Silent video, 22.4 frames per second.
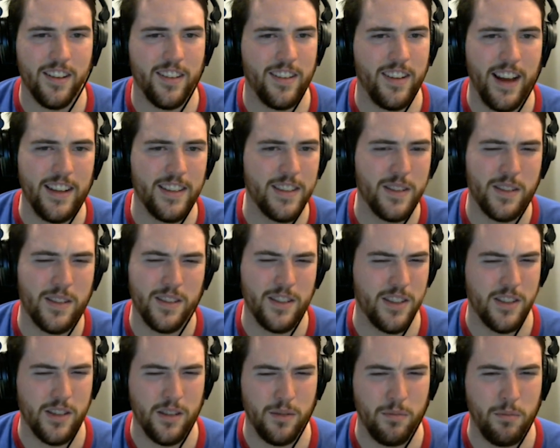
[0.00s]
That's
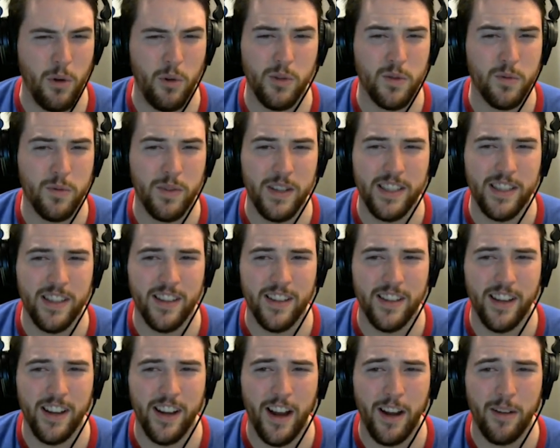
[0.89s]
just the most recent
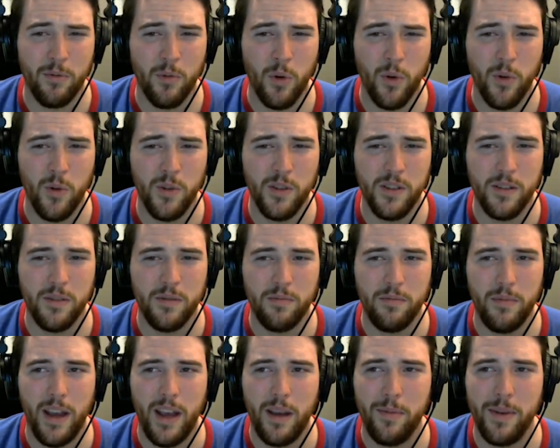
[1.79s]
thing I rolled,
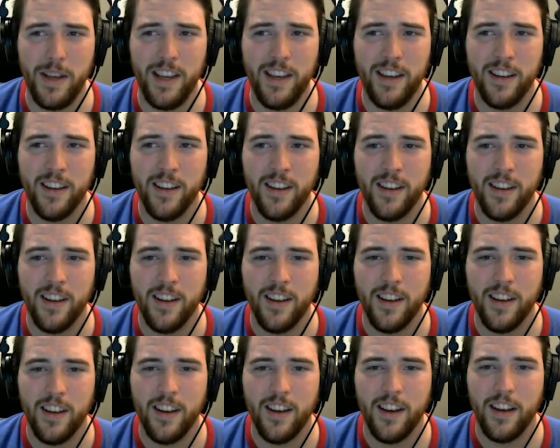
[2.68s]
maybe?
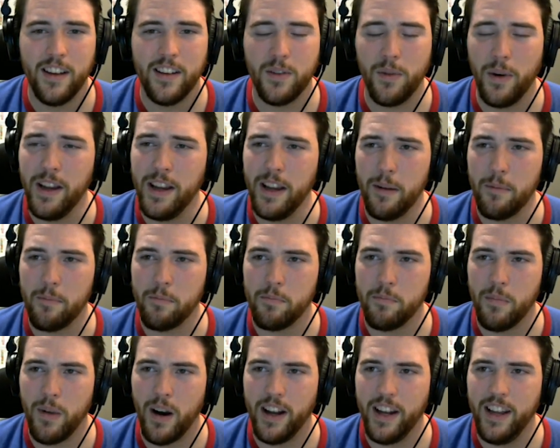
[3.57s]
Do I get
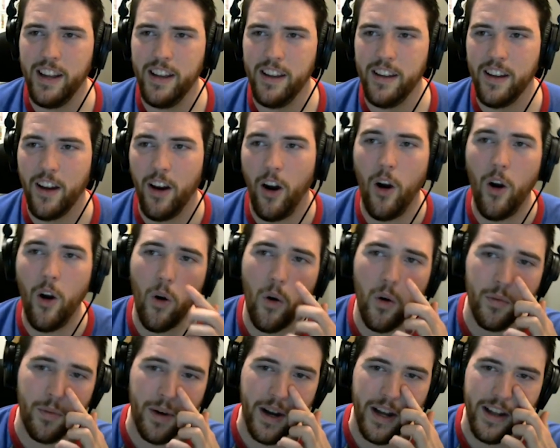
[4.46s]
money?
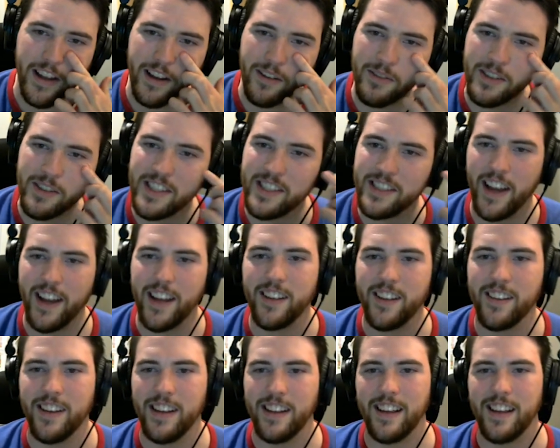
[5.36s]
Oh, am I like
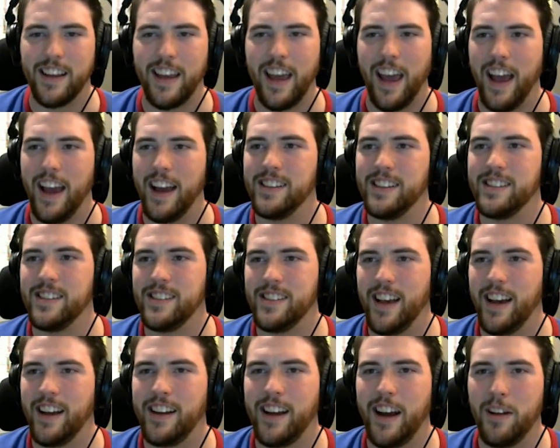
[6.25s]
recycling the cans? Is
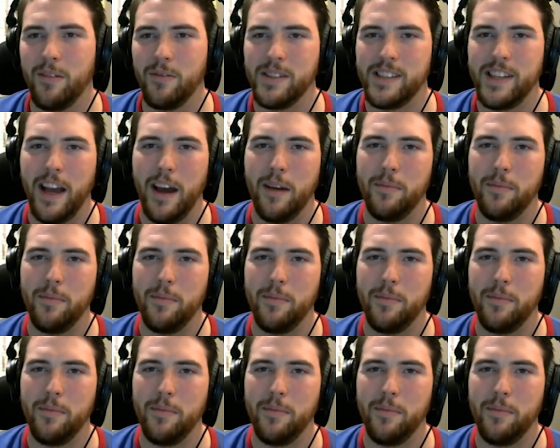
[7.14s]
that kind of what's